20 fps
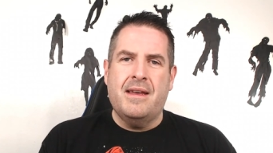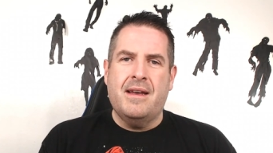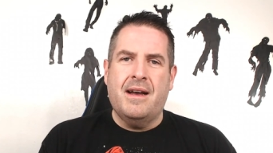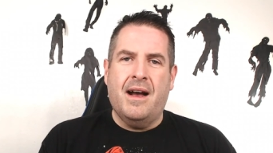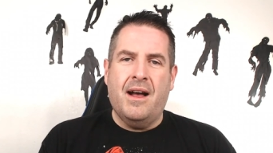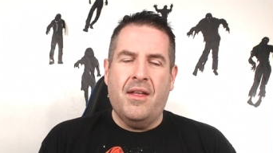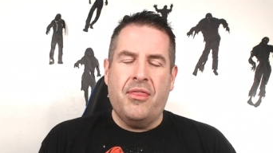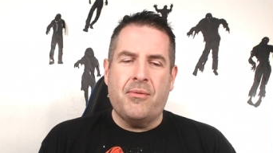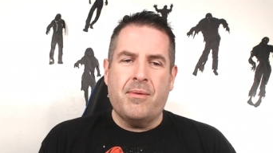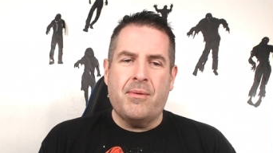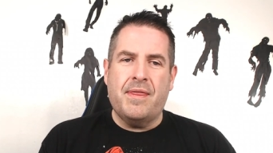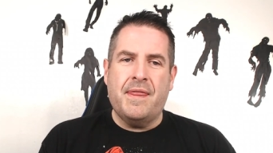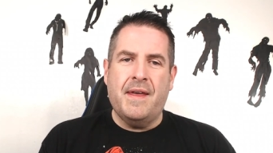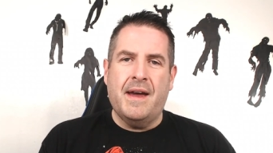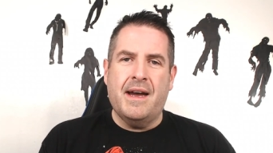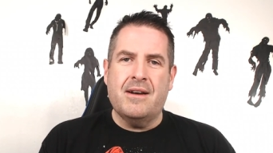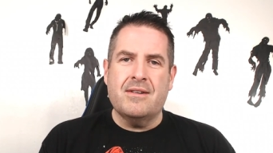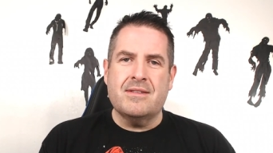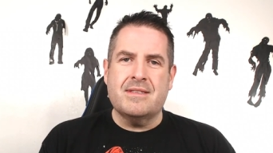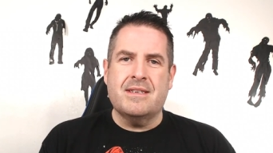uh, three
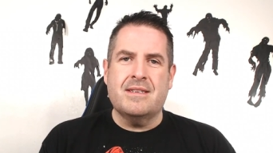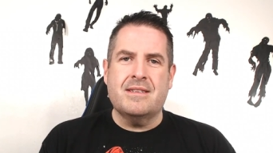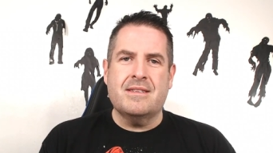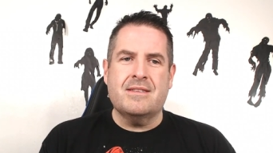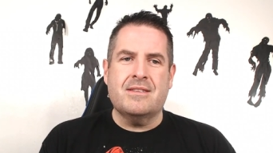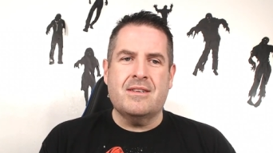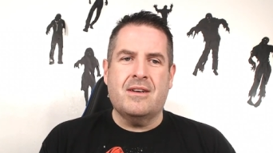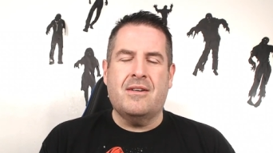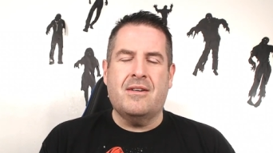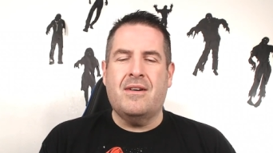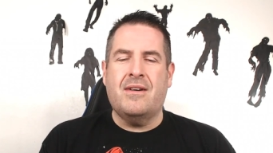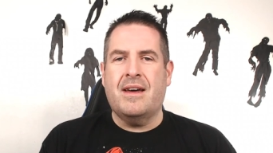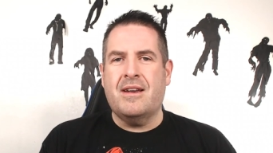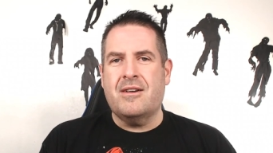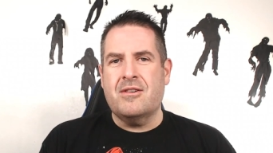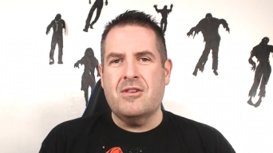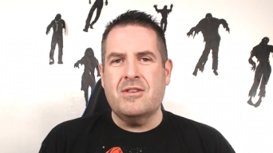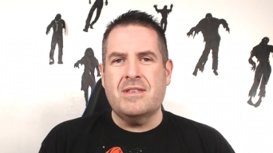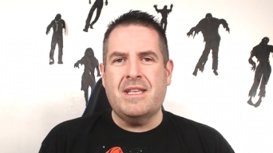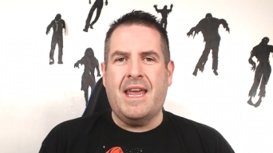thousand, so I
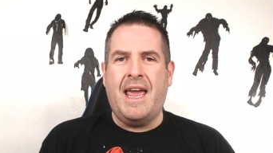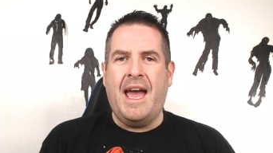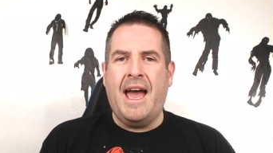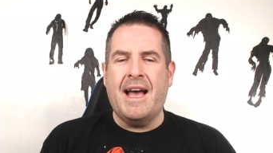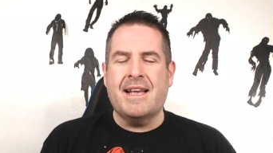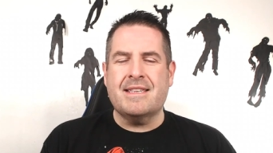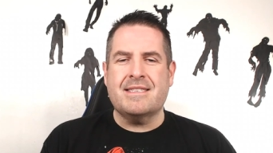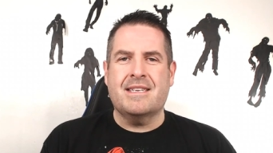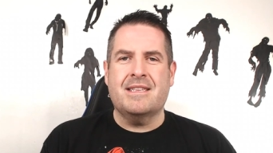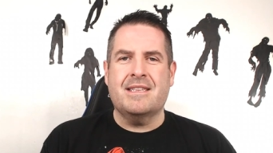don't usually ask